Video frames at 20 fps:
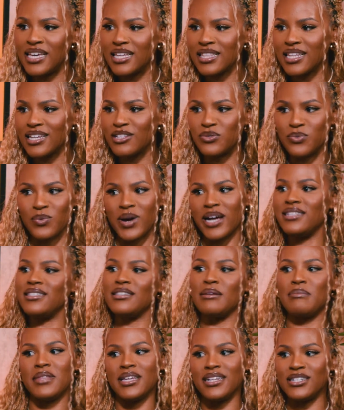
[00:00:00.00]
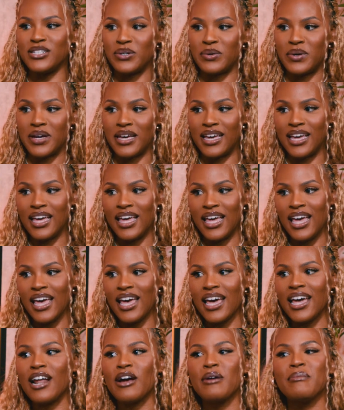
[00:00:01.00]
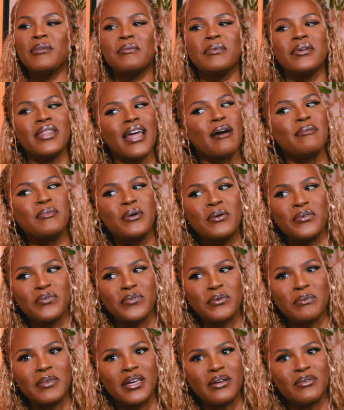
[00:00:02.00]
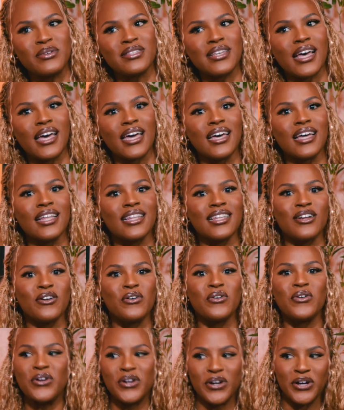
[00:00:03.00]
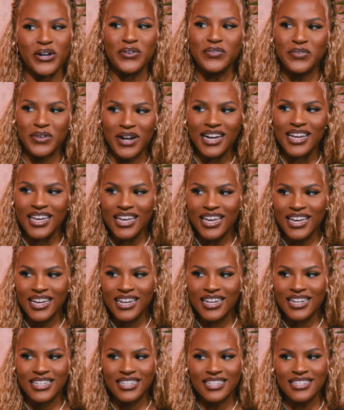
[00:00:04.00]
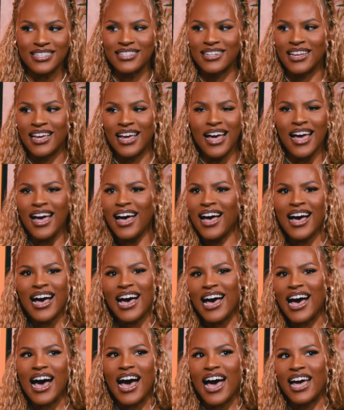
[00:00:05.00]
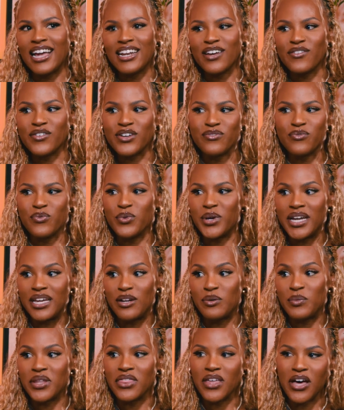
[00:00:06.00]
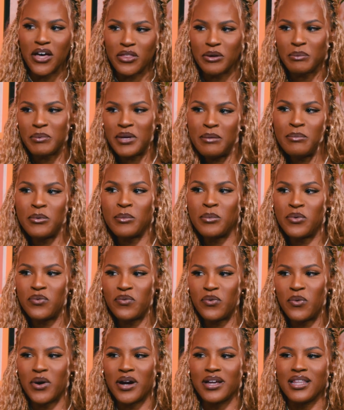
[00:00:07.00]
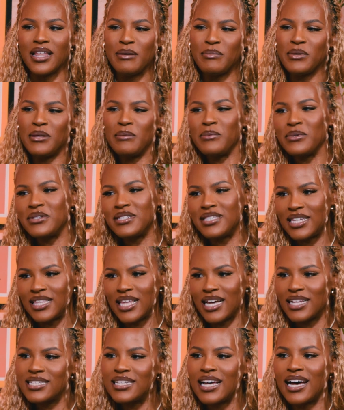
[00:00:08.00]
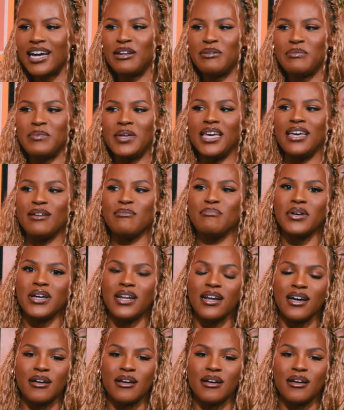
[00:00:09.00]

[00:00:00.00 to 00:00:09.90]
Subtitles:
and let's write something to it. And I remember that moment for me was like a little nerve-wracking, because I had never written with other people before, let people see that side of me. But